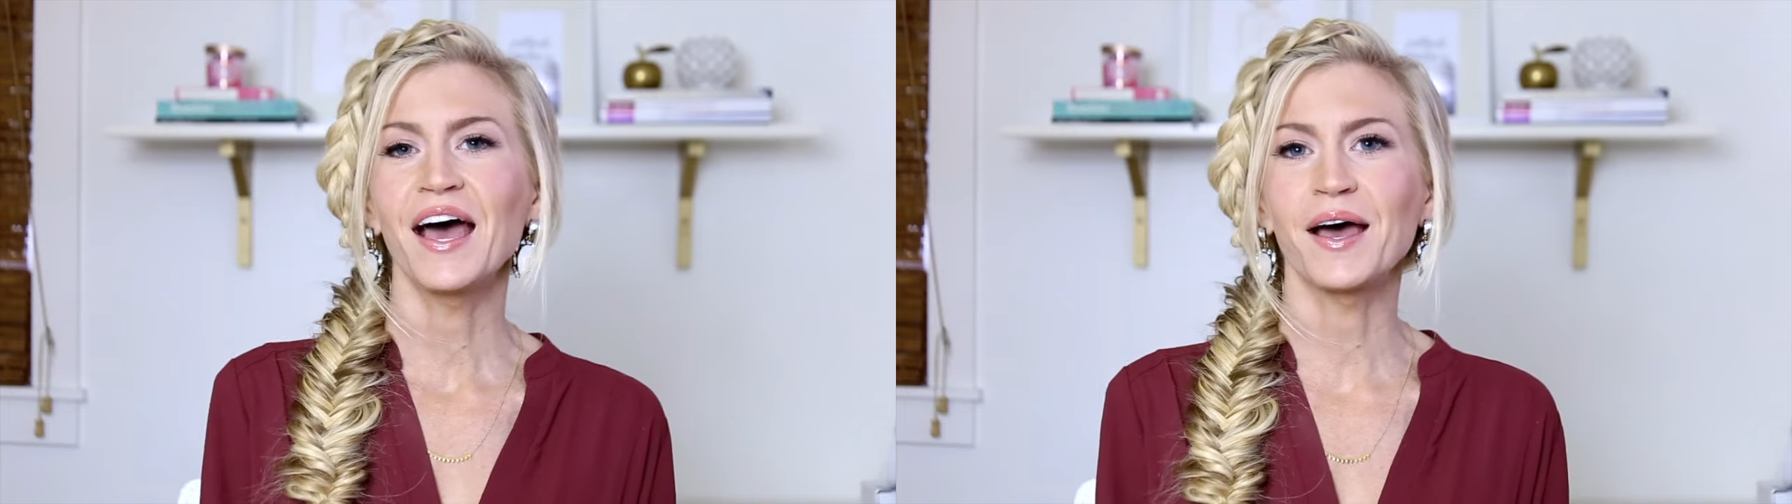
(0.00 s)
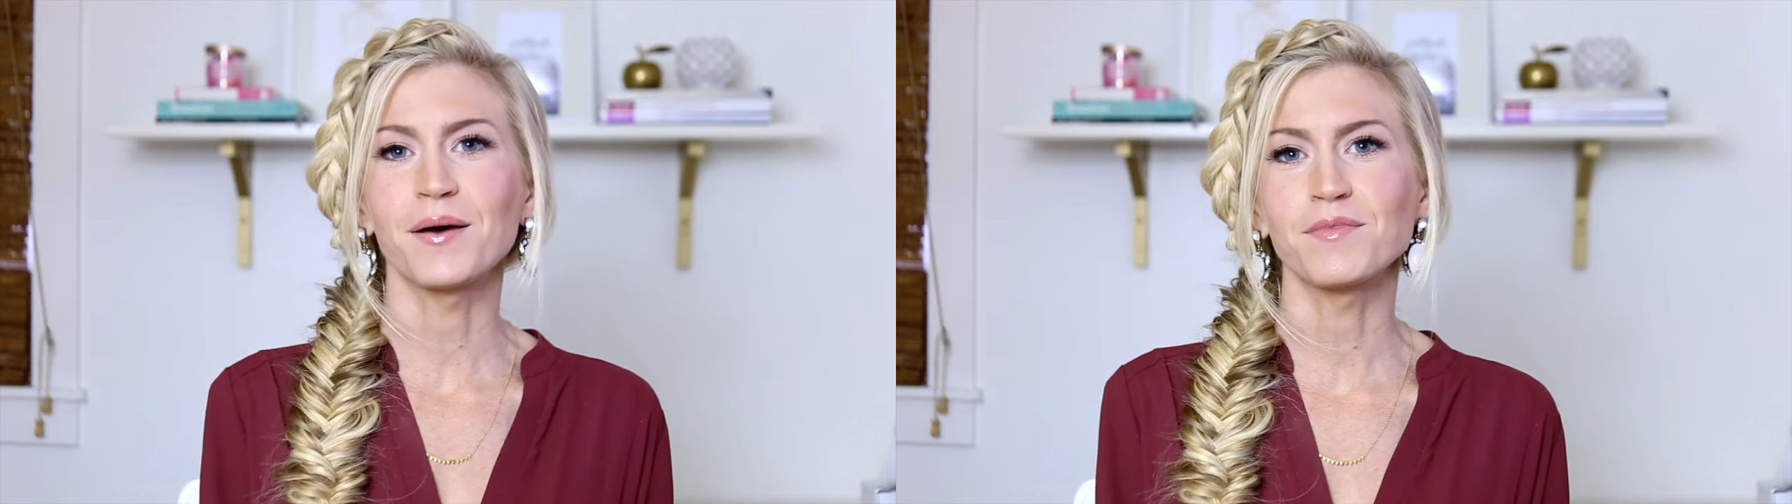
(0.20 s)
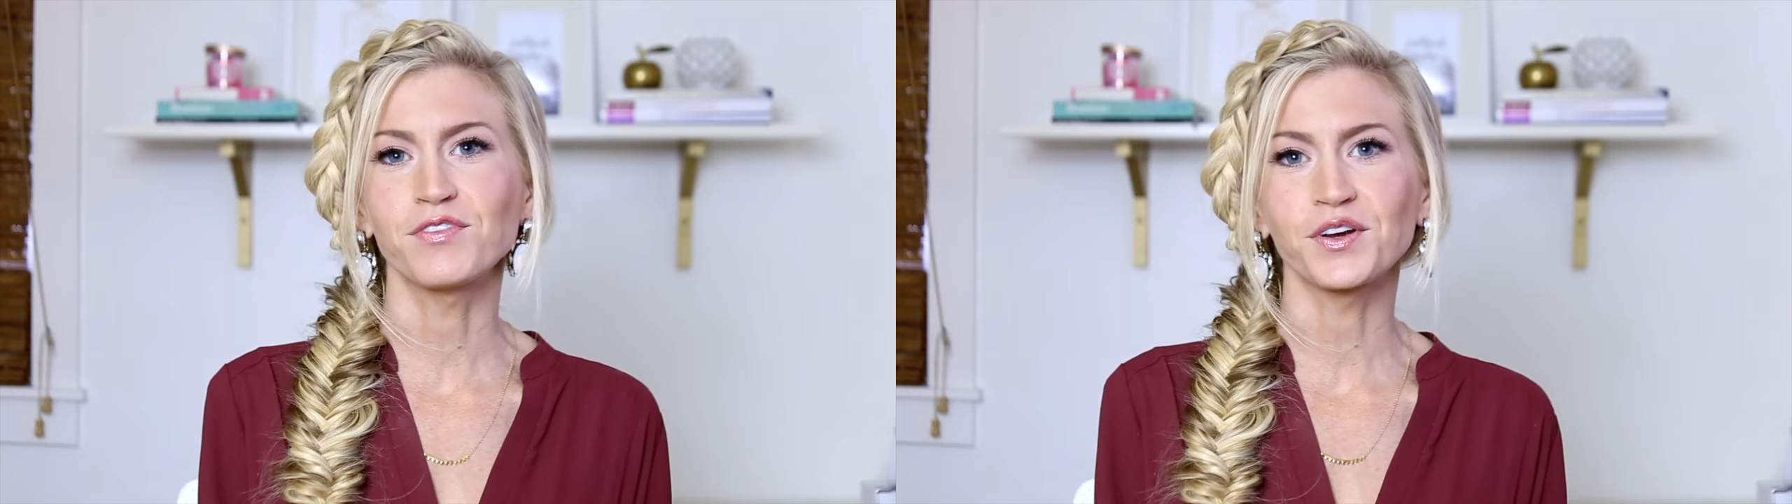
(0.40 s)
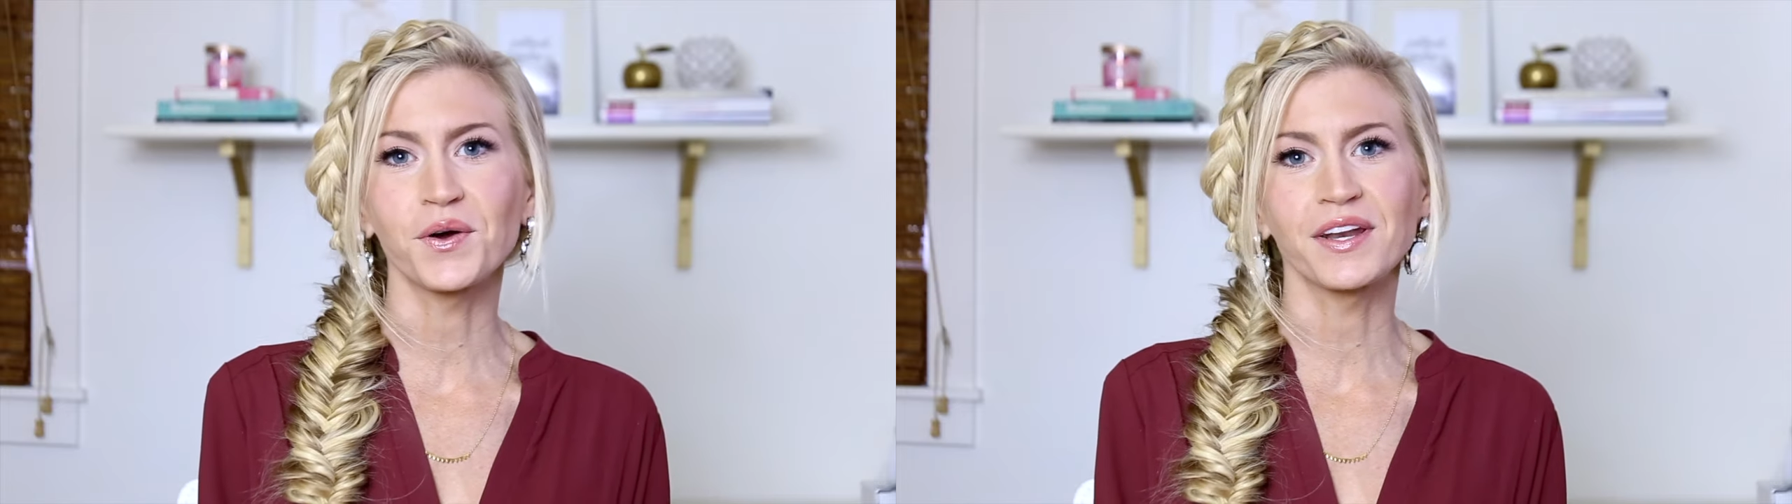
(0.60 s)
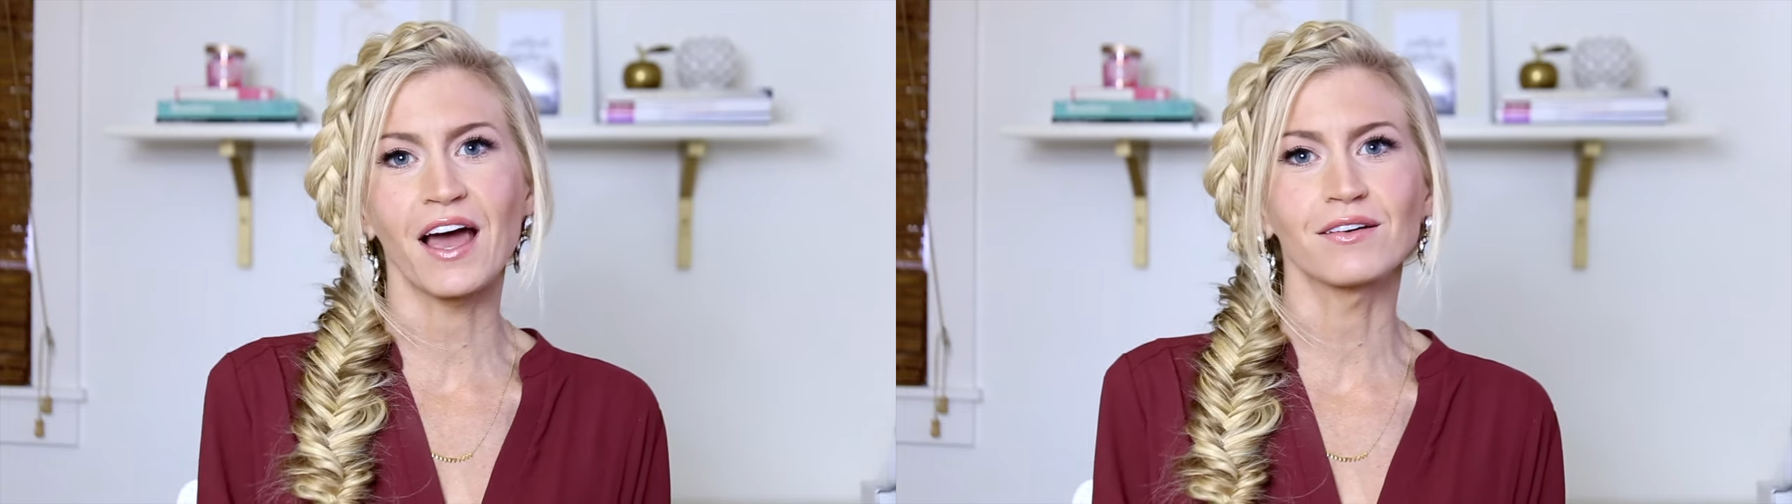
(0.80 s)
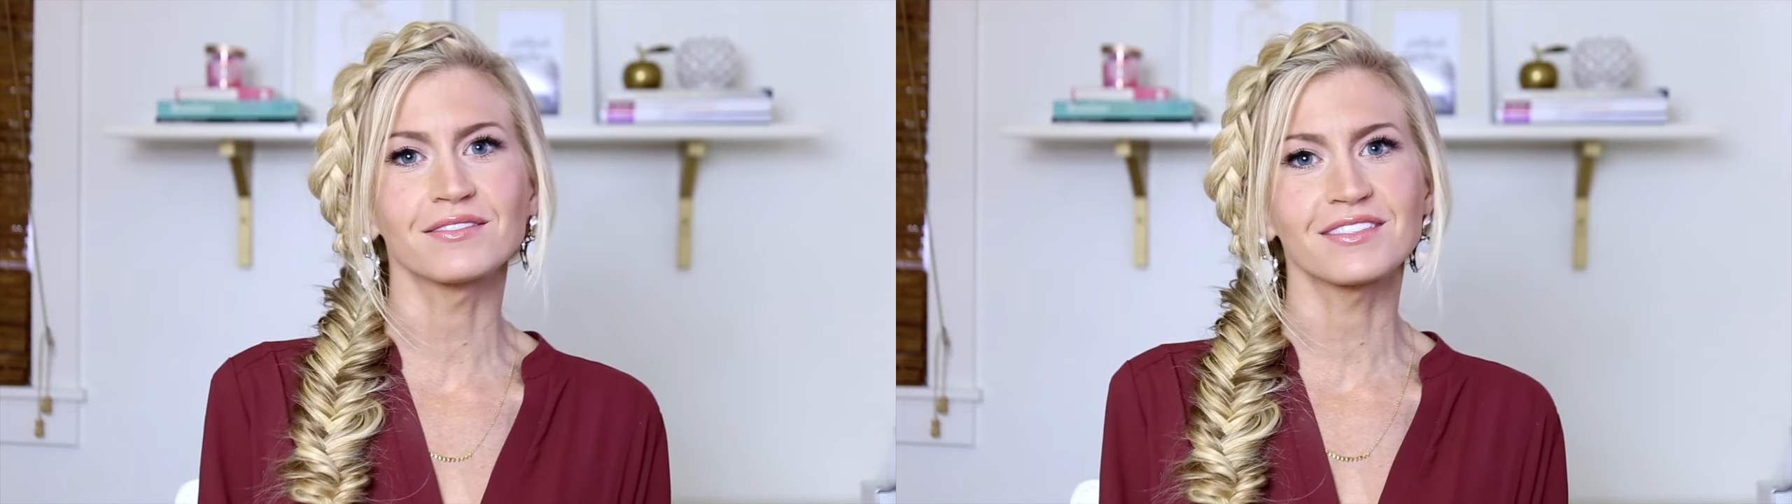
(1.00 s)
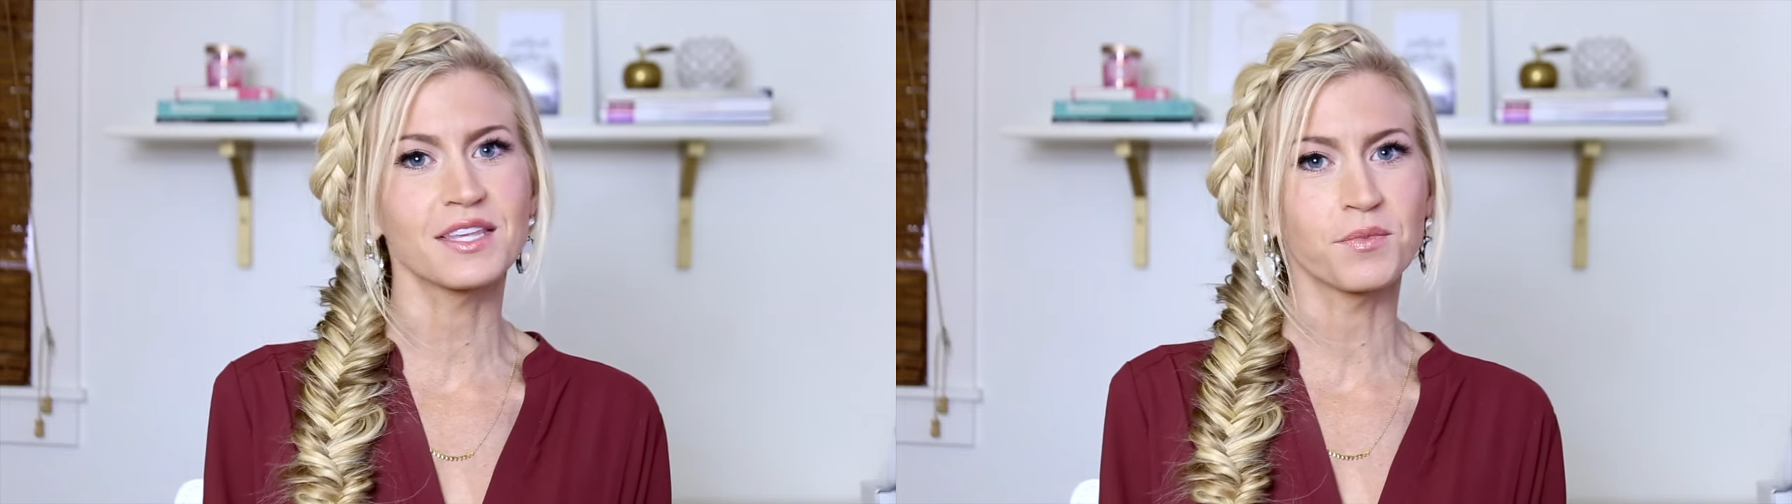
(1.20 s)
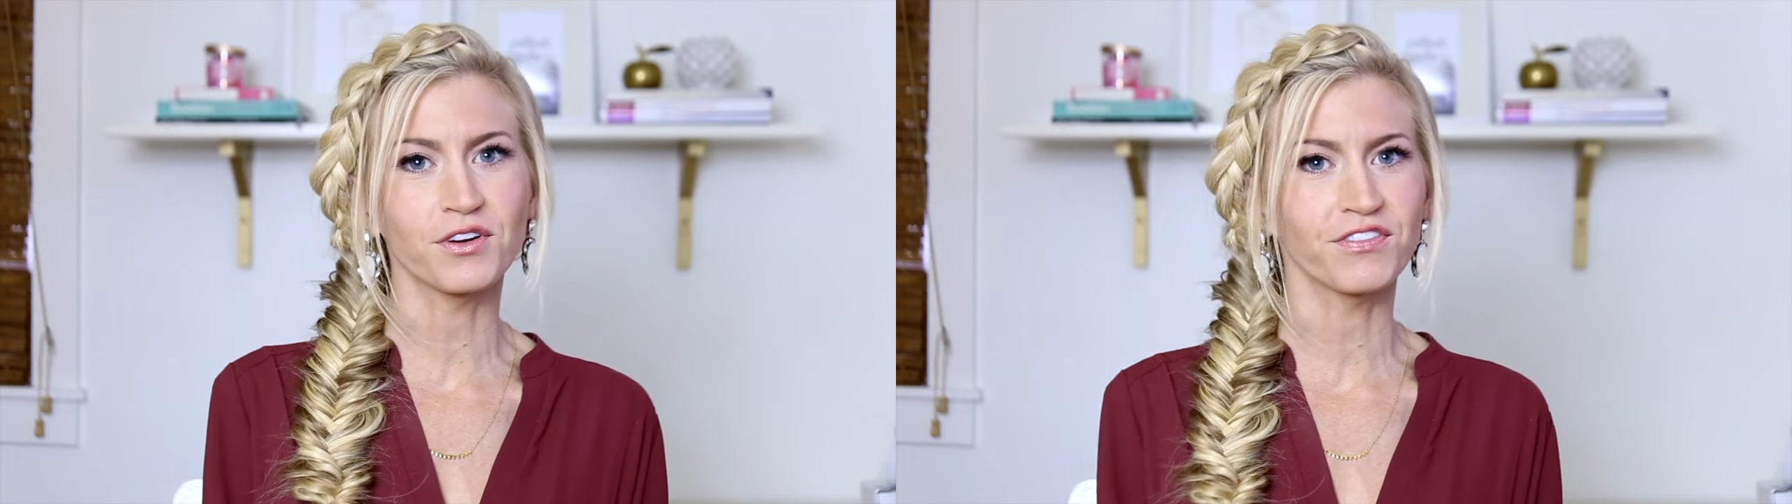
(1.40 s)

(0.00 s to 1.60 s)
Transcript: if you're going out somewhere